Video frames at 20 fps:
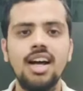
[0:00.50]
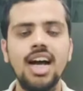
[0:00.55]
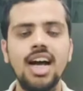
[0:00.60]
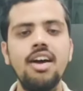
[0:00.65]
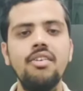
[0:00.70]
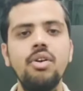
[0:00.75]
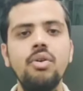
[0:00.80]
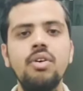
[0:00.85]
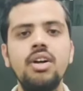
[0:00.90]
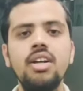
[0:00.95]

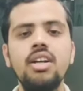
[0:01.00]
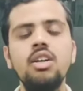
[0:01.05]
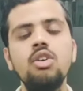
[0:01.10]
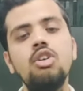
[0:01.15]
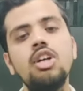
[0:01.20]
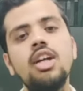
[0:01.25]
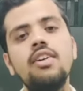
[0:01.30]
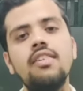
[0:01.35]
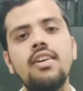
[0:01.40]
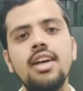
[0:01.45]
Hi
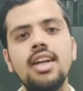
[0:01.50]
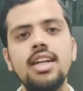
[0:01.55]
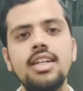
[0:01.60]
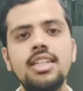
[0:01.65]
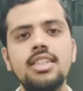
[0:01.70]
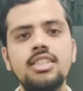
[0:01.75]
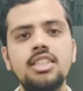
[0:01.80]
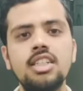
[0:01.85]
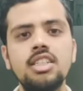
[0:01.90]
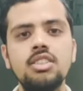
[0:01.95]
everyone, today we're going
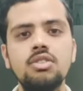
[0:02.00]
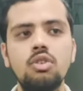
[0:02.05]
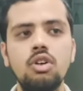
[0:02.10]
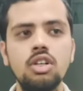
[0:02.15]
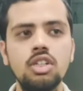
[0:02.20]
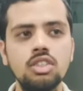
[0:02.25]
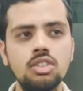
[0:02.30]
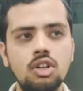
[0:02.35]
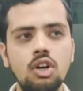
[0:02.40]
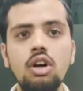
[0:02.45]
to discuss
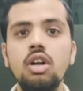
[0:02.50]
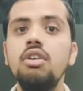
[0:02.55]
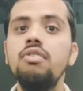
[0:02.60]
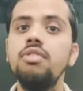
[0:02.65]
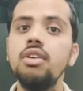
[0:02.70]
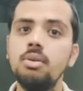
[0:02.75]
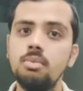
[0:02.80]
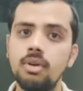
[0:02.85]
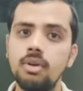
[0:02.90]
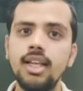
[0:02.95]
what is called
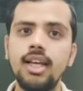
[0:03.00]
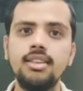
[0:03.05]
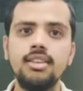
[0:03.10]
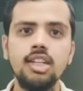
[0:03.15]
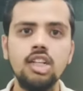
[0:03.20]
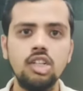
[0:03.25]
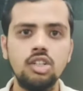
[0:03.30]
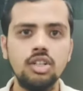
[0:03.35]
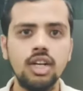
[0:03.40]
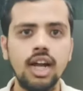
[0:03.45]
a female
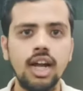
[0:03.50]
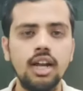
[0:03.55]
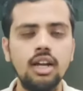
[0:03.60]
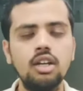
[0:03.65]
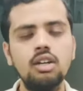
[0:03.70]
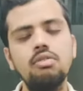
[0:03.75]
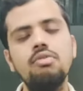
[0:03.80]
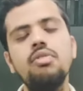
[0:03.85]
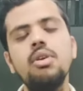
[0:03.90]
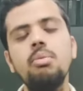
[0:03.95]
athlete
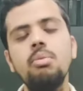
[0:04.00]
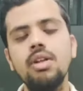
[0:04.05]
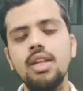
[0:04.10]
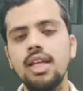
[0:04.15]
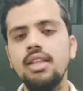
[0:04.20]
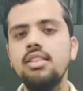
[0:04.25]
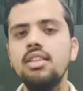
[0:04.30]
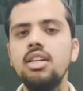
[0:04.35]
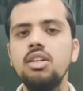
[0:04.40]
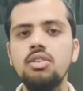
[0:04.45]
triad. Now,
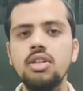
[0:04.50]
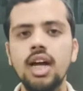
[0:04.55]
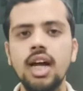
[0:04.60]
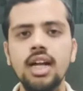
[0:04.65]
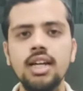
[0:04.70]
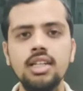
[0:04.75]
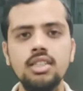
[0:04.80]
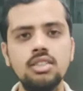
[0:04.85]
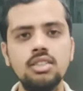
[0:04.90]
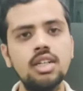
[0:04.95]
female athlete
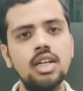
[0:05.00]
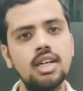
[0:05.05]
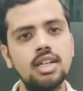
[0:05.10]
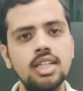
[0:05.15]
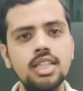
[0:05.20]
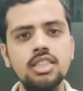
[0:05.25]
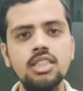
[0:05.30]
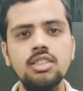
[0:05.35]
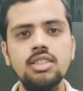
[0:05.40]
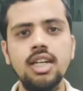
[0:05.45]
triad is a
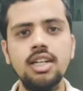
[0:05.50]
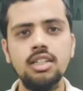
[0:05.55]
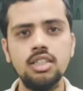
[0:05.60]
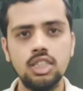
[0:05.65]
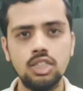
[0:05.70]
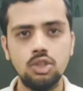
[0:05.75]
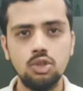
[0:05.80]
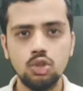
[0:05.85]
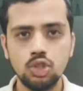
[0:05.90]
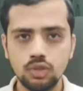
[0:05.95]
condition that
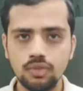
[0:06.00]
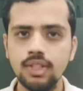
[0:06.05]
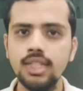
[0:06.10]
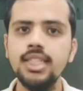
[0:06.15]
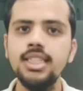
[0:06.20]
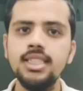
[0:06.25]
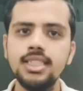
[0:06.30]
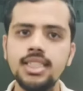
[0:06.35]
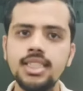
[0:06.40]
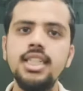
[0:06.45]
is
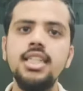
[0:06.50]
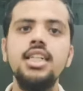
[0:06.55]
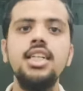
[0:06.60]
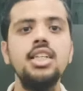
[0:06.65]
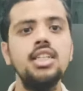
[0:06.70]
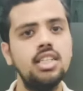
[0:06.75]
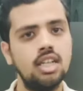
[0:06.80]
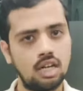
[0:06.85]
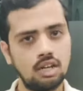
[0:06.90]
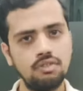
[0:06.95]
usually seen
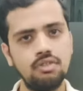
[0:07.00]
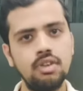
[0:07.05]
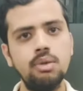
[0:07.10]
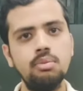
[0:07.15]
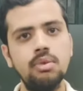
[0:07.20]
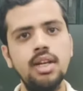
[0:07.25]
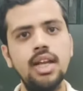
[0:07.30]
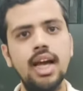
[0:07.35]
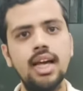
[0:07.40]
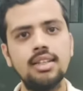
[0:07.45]
in young
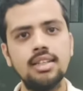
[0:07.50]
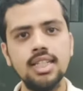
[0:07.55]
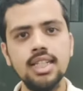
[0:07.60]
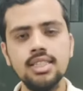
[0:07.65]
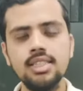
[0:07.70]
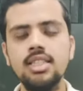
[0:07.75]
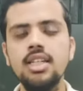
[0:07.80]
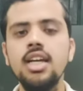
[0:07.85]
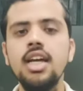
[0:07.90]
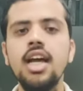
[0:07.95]
female
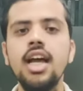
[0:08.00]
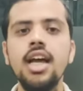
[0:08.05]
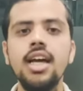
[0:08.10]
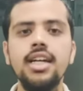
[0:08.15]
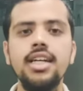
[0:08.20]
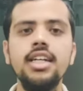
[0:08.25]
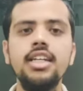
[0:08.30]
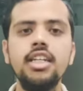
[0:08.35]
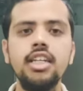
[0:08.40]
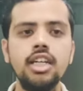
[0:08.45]
athletes.
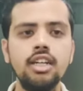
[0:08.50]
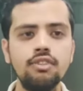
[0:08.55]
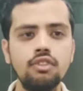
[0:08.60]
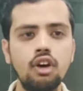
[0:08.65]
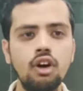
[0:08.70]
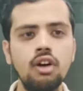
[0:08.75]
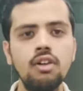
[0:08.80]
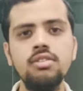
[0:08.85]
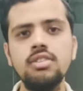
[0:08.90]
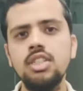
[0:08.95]
It
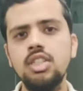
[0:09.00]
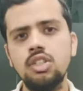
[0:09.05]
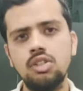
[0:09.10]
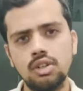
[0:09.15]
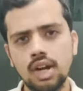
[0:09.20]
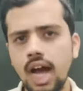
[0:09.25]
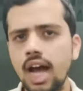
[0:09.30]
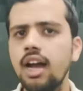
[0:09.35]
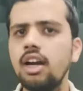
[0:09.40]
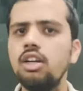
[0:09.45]
involves a
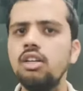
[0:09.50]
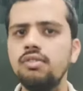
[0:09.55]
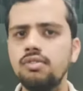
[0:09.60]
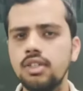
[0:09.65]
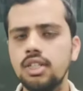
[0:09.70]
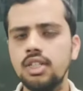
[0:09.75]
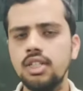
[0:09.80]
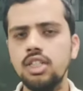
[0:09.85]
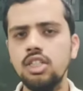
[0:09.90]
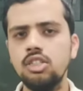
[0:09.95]
triad of
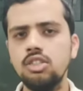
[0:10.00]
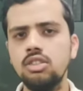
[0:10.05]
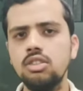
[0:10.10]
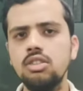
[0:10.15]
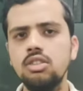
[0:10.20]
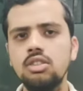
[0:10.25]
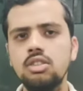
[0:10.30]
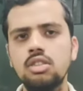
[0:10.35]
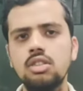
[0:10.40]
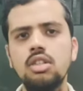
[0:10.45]

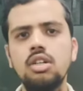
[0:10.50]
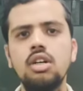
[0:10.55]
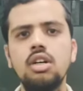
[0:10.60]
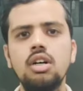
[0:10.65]
conditions,